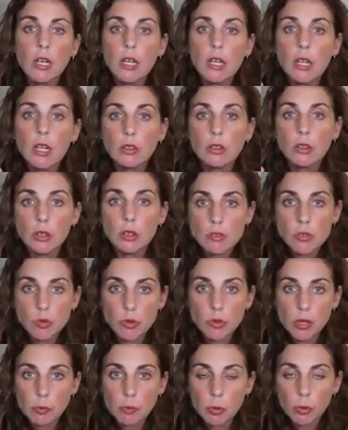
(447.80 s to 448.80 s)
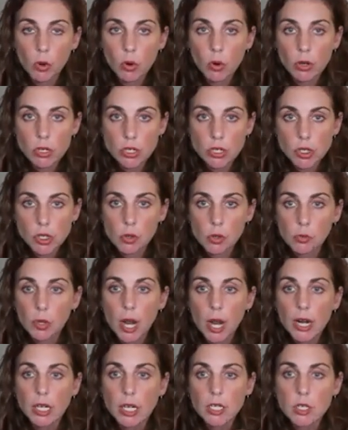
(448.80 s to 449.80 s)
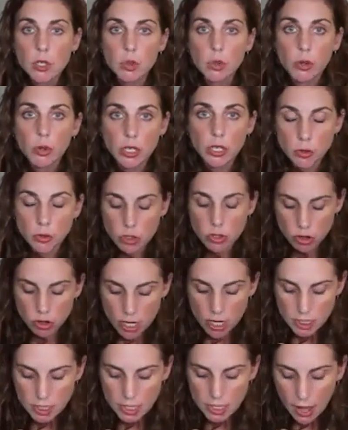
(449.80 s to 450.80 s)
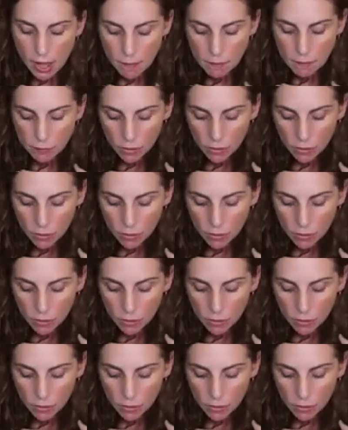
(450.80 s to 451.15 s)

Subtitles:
those three cornerstone products are going to address that.